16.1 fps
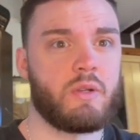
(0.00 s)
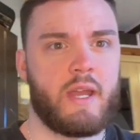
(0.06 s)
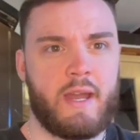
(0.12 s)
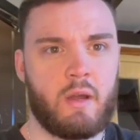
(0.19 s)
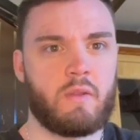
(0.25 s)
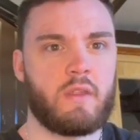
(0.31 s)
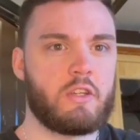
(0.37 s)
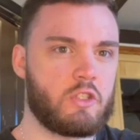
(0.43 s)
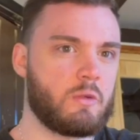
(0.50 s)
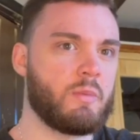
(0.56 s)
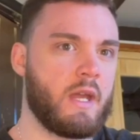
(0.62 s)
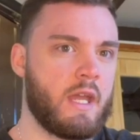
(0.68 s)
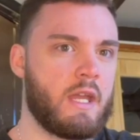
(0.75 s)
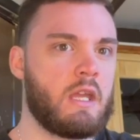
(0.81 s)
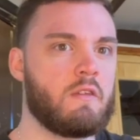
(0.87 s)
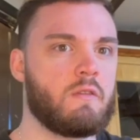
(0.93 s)
how they should
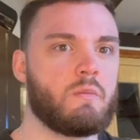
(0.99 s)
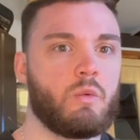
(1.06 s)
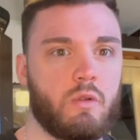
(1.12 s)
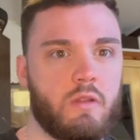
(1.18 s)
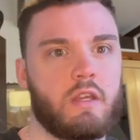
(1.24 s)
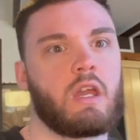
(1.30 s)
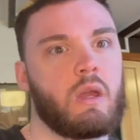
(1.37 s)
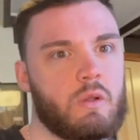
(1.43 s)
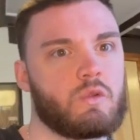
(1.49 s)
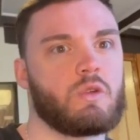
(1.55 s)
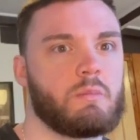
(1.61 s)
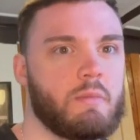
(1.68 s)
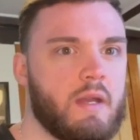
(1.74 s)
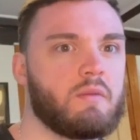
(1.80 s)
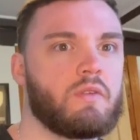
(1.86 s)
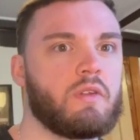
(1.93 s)
behave and what they're going to
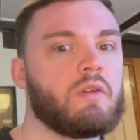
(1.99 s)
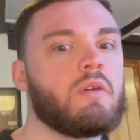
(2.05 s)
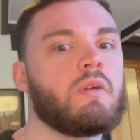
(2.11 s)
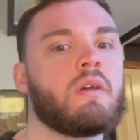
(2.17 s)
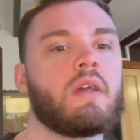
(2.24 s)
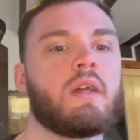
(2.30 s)
amount to.